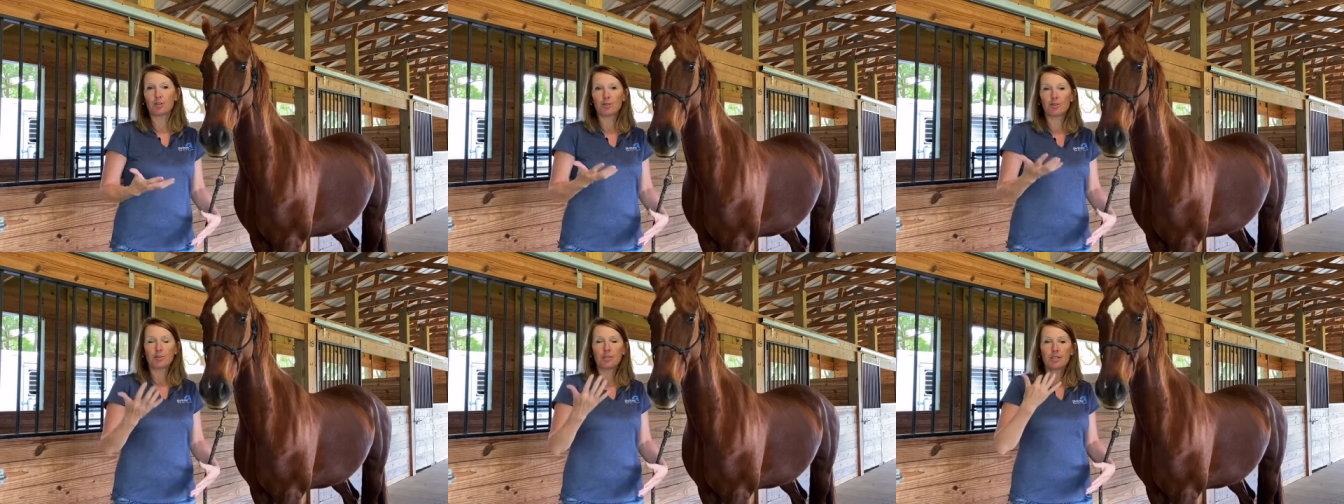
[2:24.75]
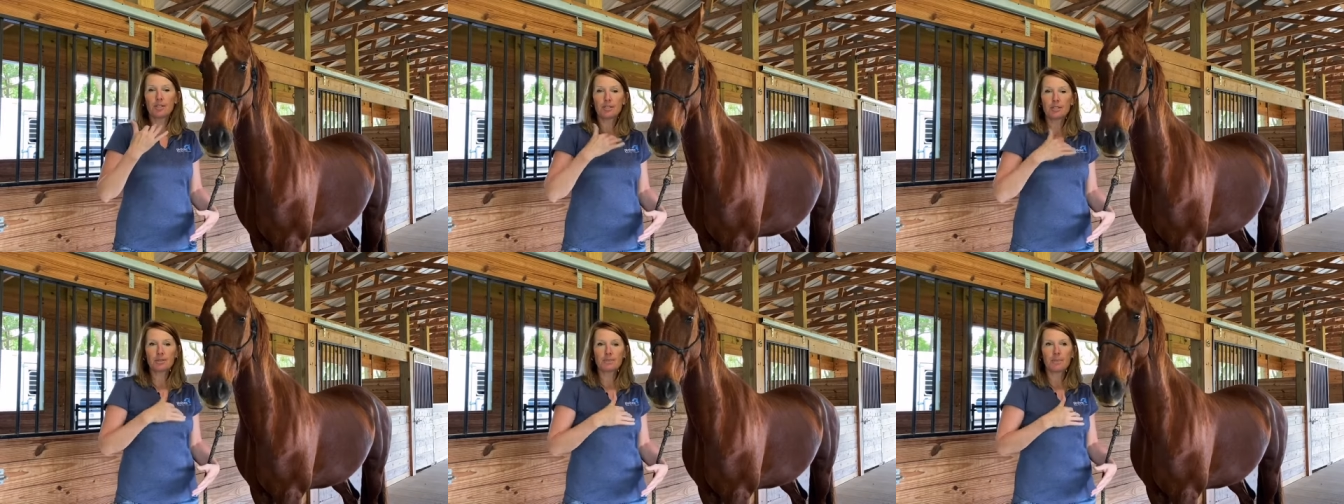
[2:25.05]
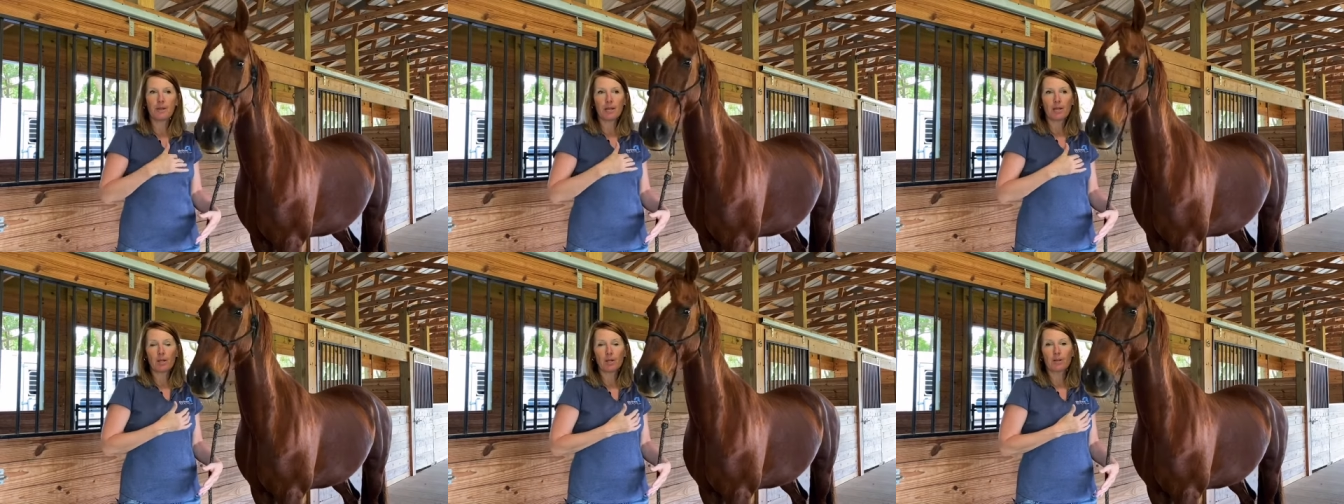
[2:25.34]
This
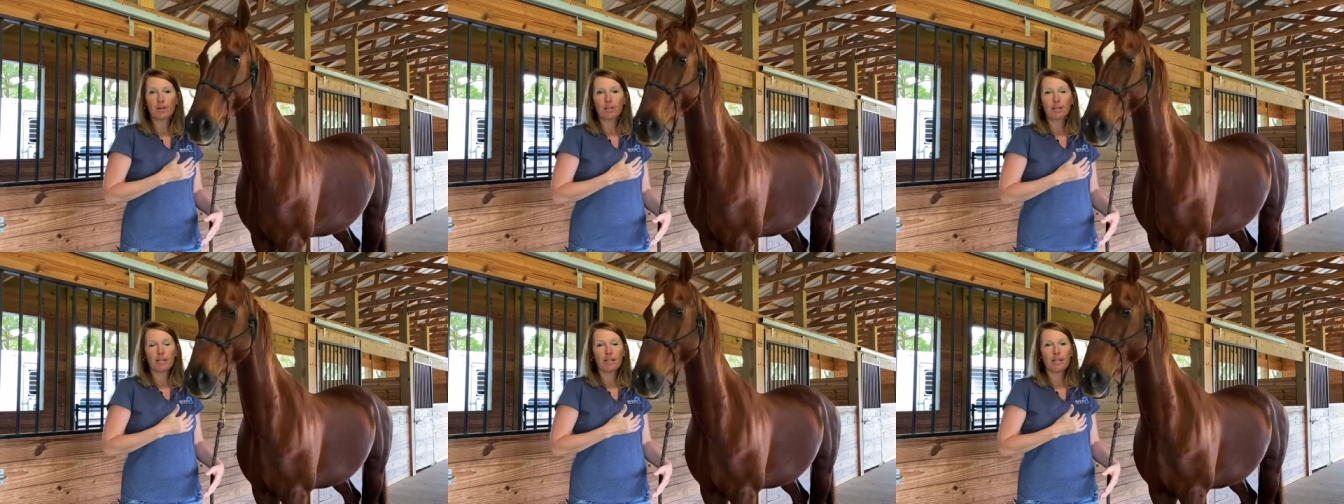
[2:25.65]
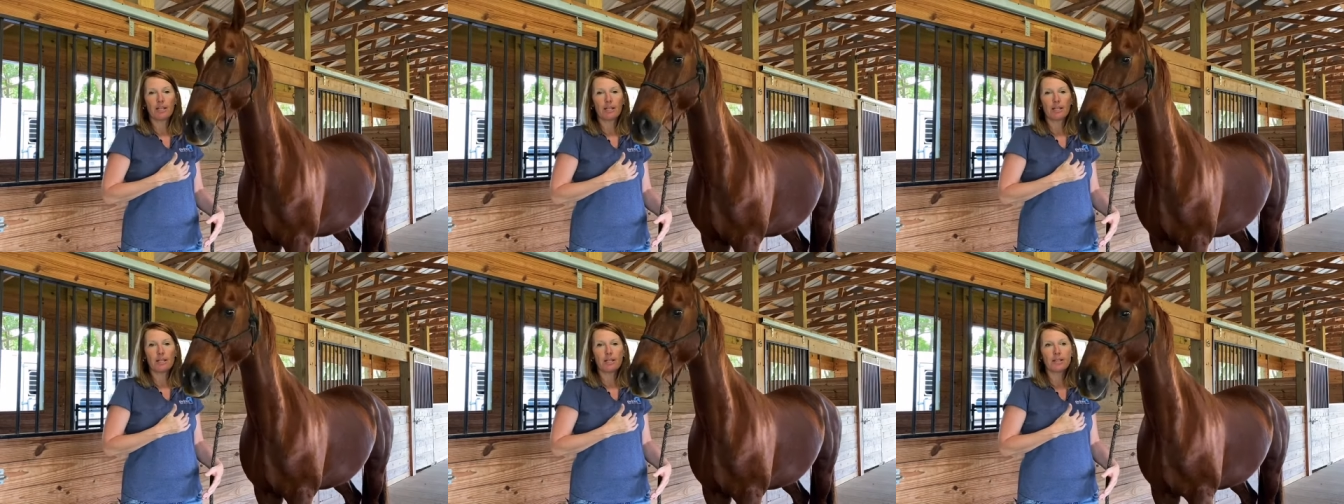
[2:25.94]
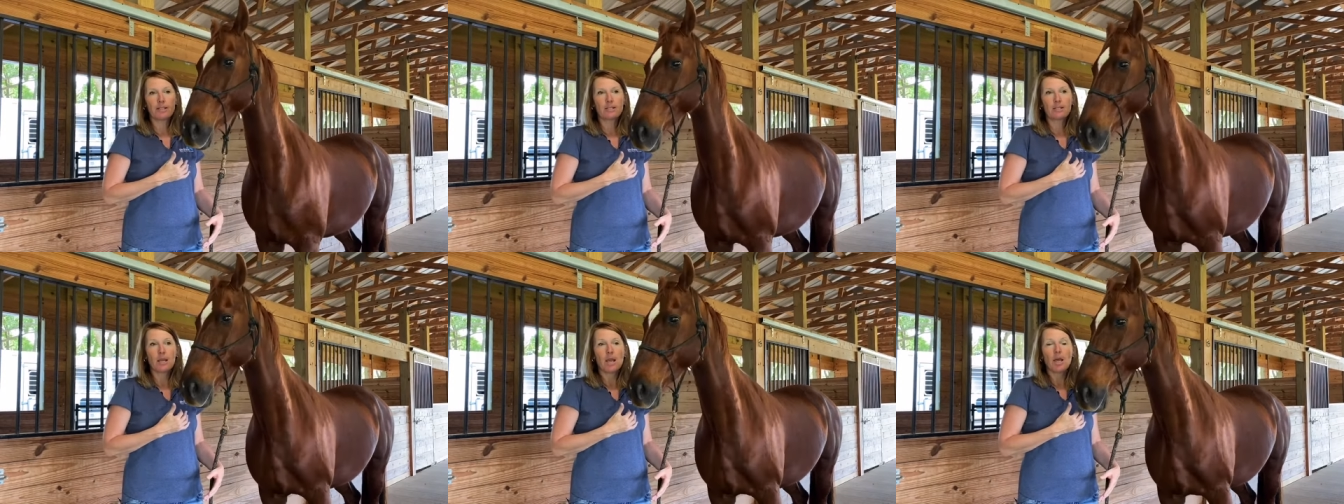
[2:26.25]
mare
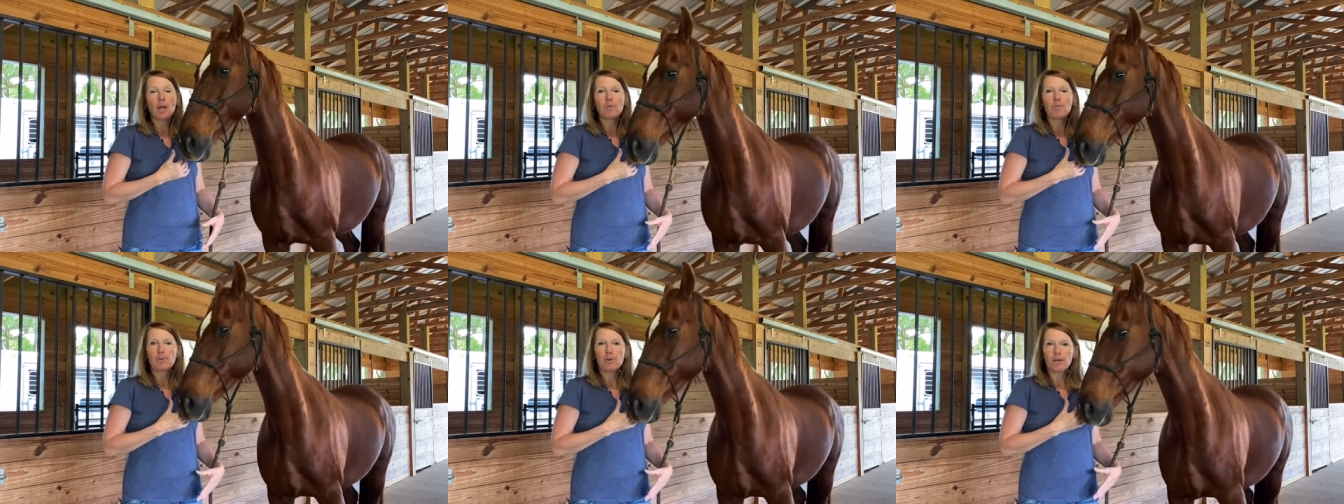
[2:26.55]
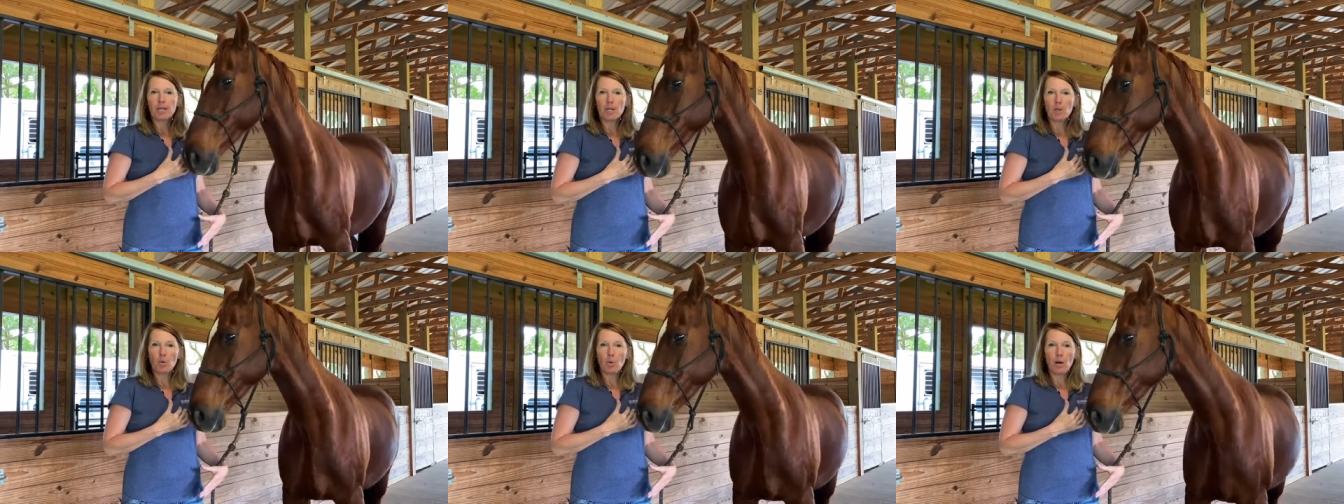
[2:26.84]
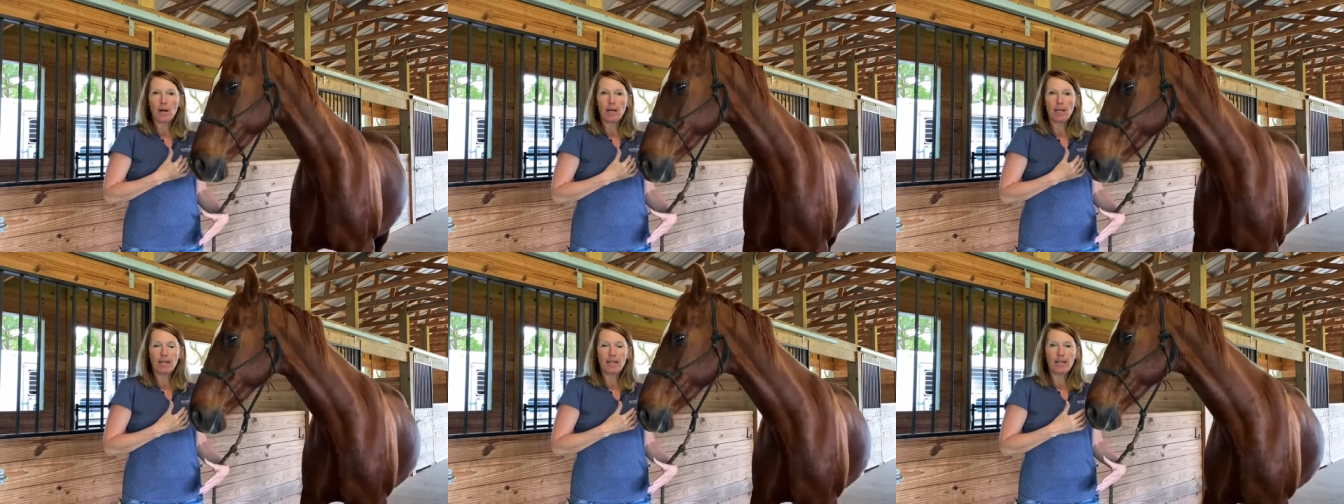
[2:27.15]
is pretty
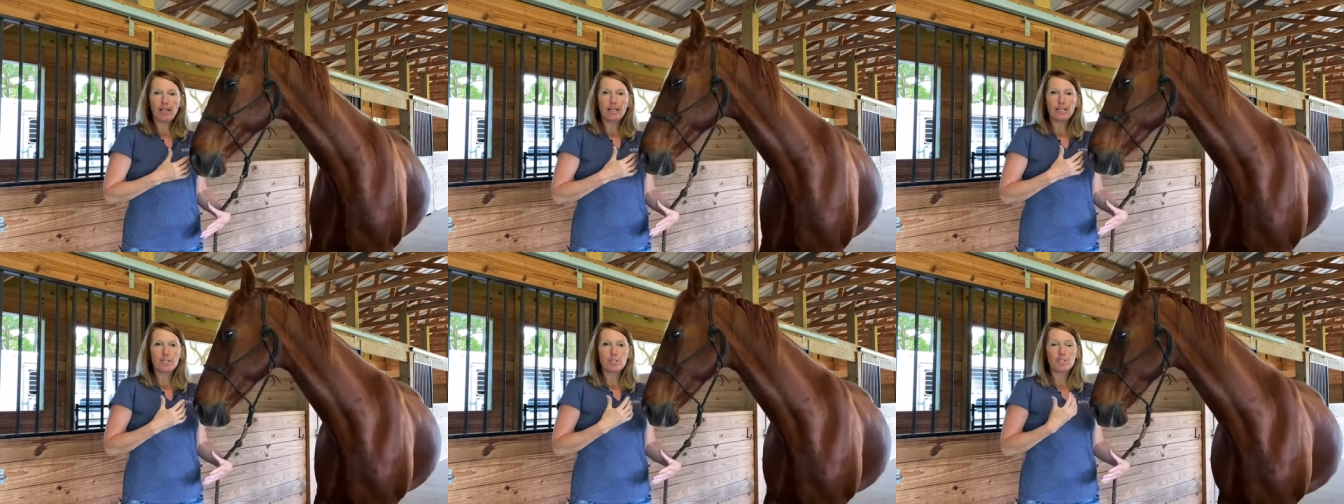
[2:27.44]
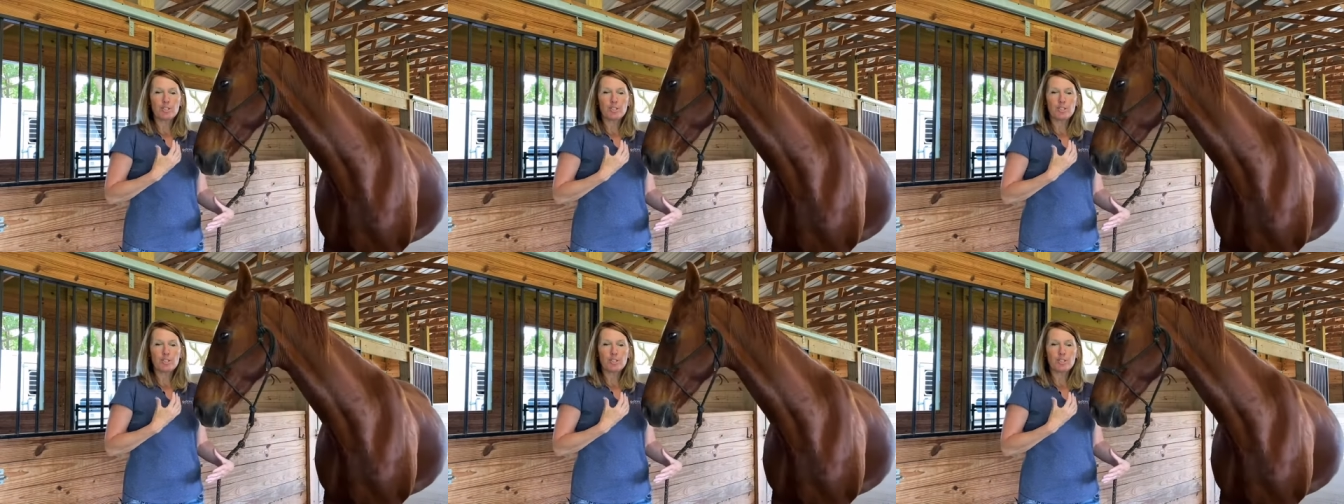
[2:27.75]
quiet.